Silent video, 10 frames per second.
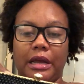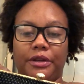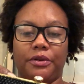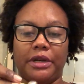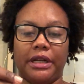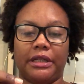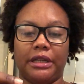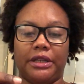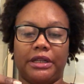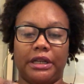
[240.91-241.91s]

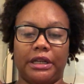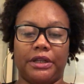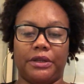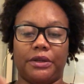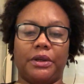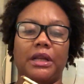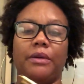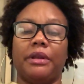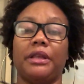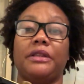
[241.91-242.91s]
donated it together
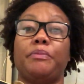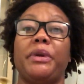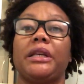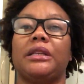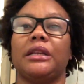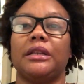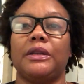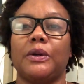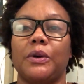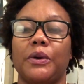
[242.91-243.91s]
with these pieces.
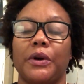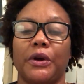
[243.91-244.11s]
So